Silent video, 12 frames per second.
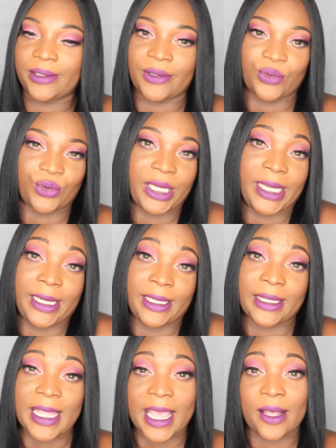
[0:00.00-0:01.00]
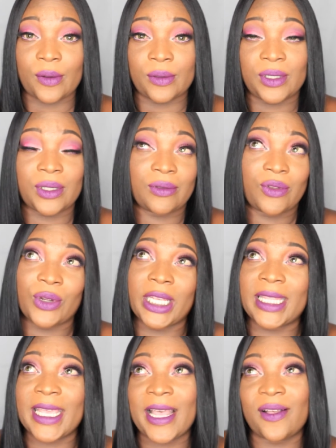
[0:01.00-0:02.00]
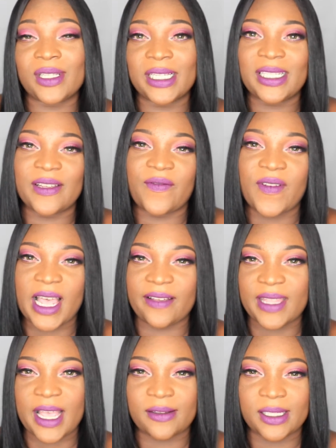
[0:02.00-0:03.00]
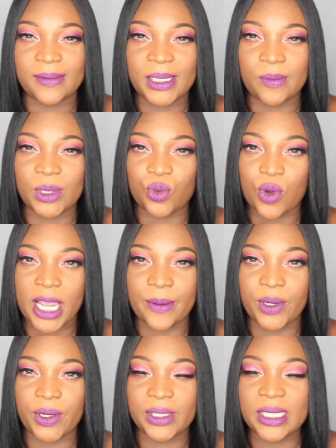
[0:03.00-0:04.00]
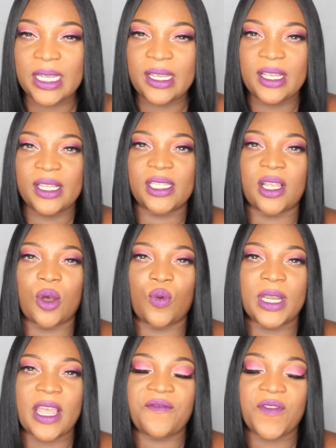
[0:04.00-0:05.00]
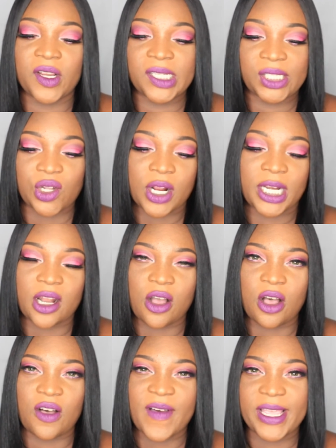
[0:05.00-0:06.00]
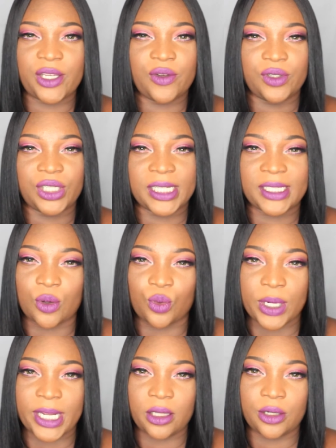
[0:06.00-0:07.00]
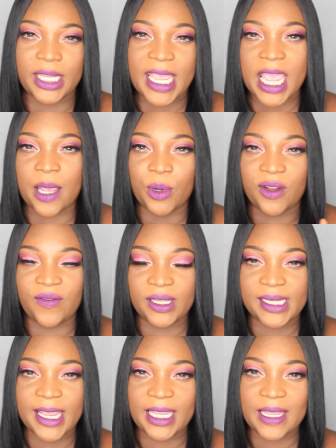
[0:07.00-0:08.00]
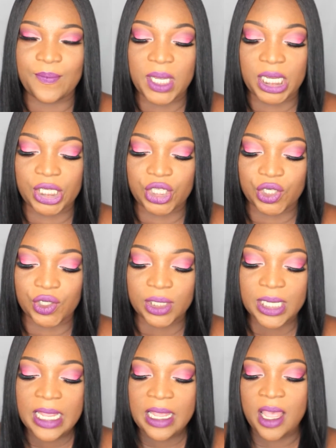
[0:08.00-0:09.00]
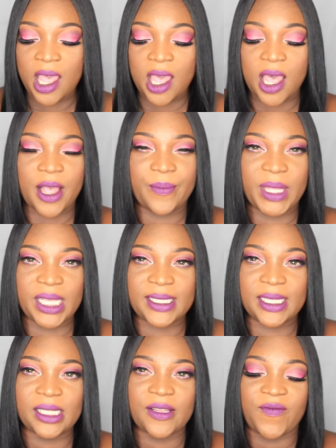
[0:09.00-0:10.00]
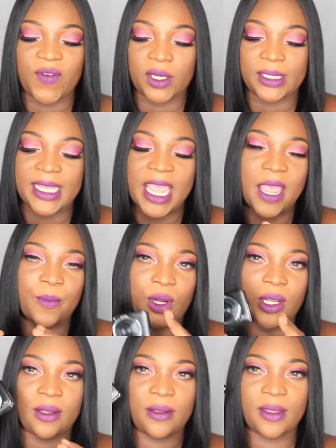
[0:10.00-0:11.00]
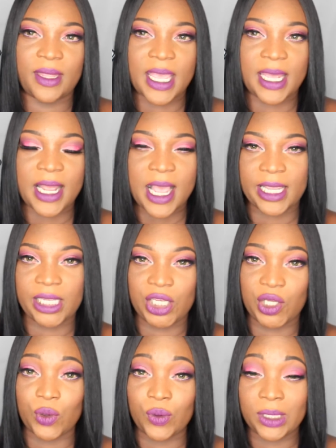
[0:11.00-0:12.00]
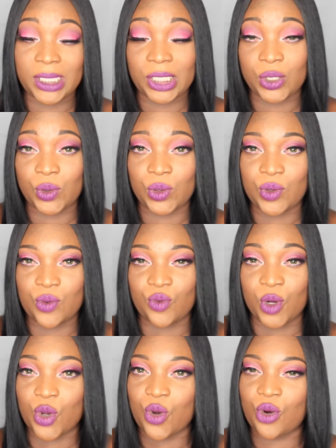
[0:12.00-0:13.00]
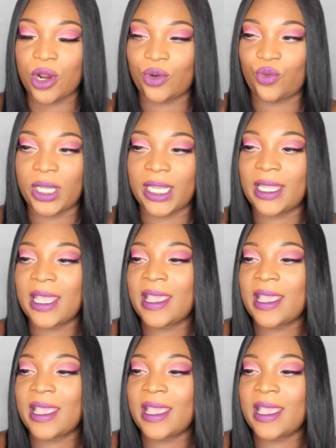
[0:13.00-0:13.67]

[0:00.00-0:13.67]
3,000 to 5,000 subscribers. So when I first started off, I used just a regular camera for taking pictures. This is the first camera that I used to record with,